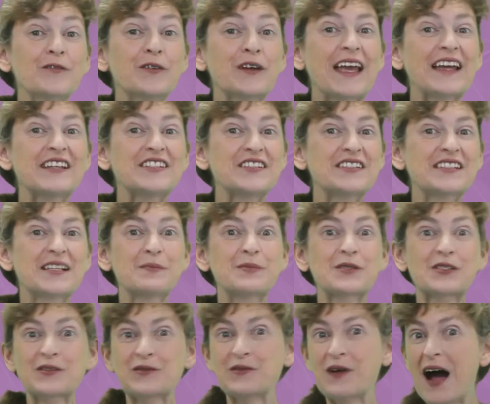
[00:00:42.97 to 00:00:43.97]
forget to
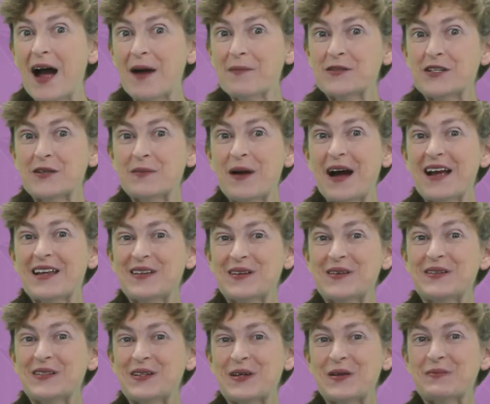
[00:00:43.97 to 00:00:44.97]
subscribe to my
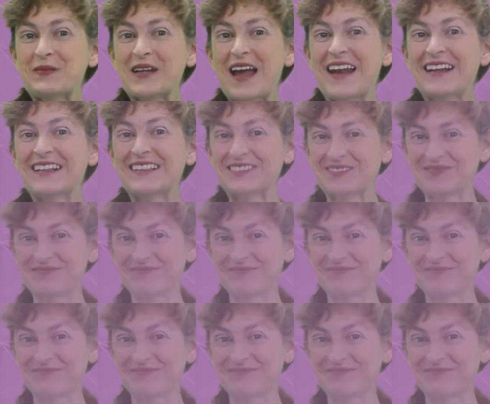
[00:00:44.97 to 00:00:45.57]
YouTube channel.